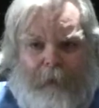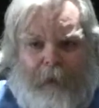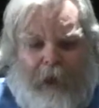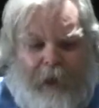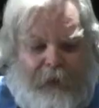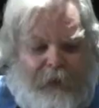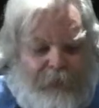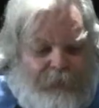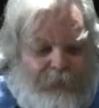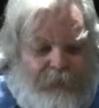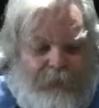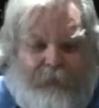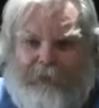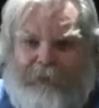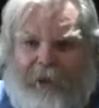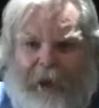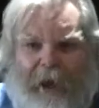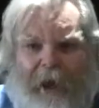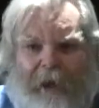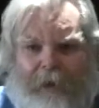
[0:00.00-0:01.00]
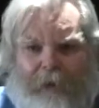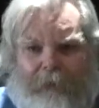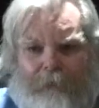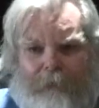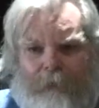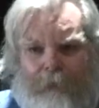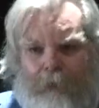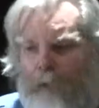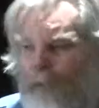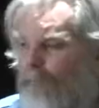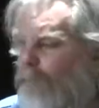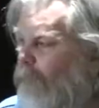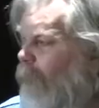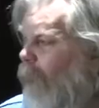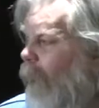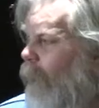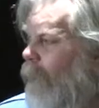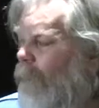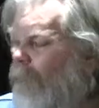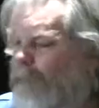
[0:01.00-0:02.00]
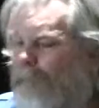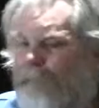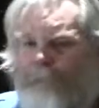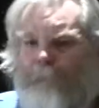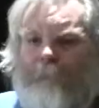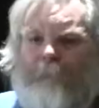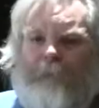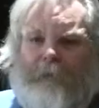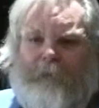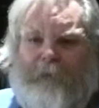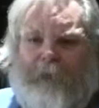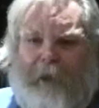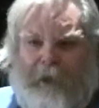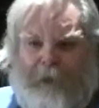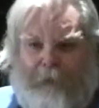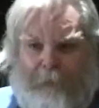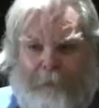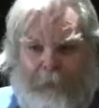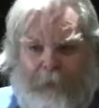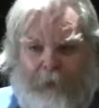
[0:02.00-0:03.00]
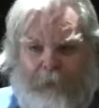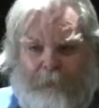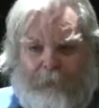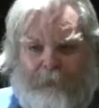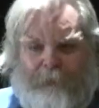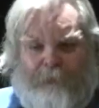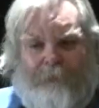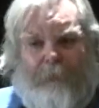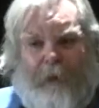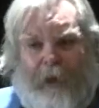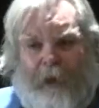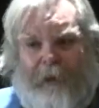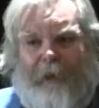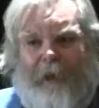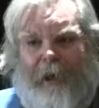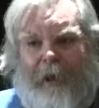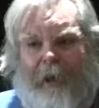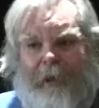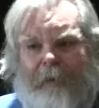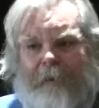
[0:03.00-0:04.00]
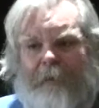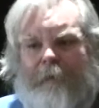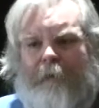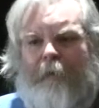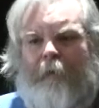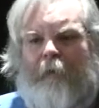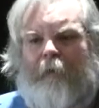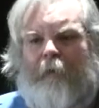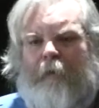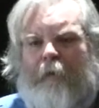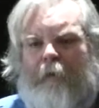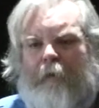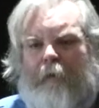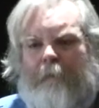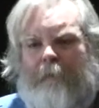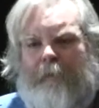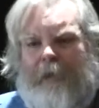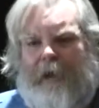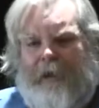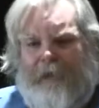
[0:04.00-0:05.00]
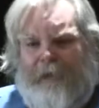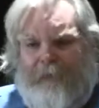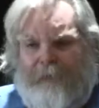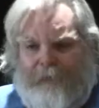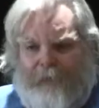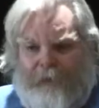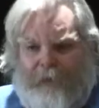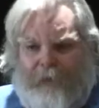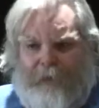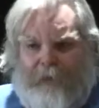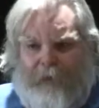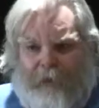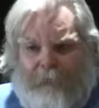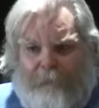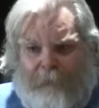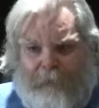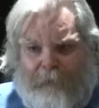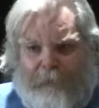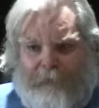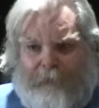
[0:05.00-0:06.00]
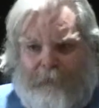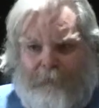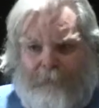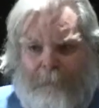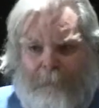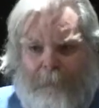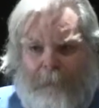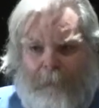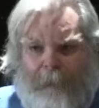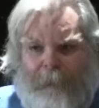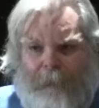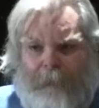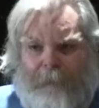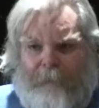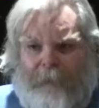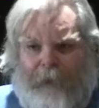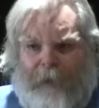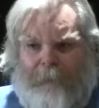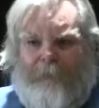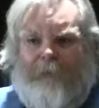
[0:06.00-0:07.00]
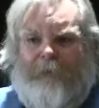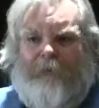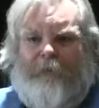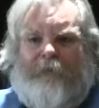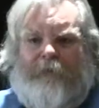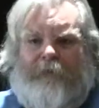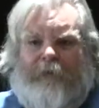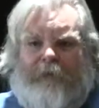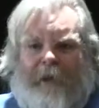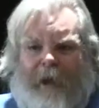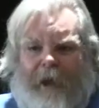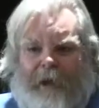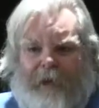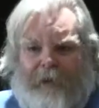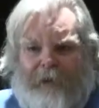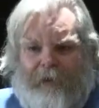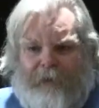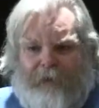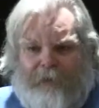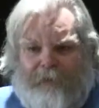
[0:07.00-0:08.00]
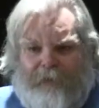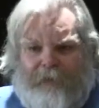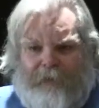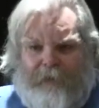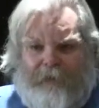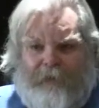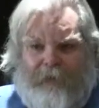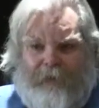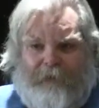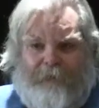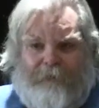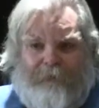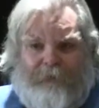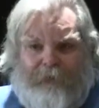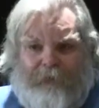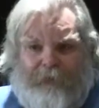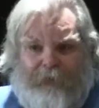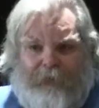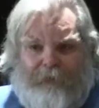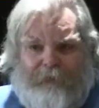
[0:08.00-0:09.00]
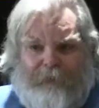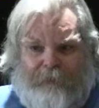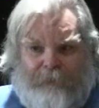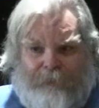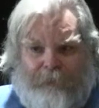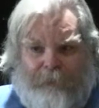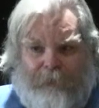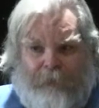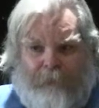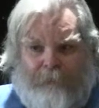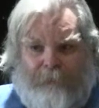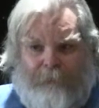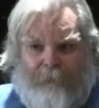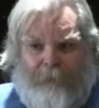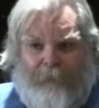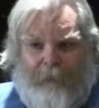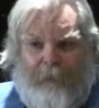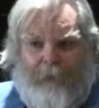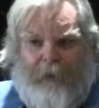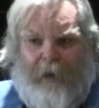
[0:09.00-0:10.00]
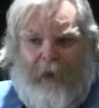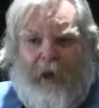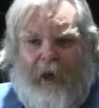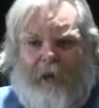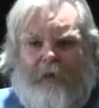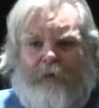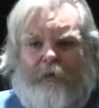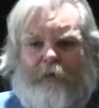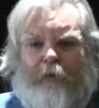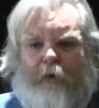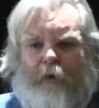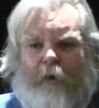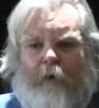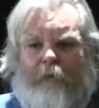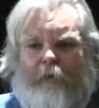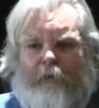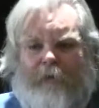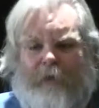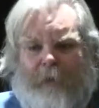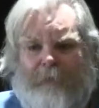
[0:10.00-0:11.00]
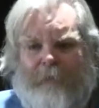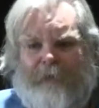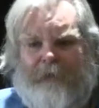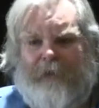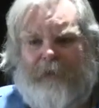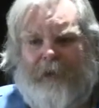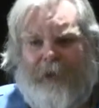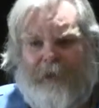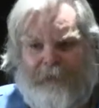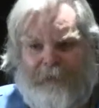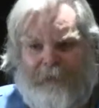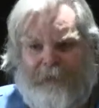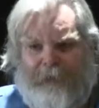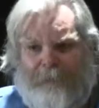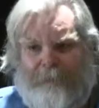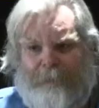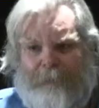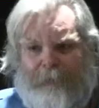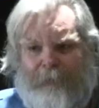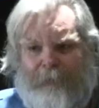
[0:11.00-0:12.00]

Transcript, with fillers: I use their data. All the data, that, data up here was my data, but I used their numbers. They produce the data that goes to the Centers for Disease Control. I use all their numbers against them.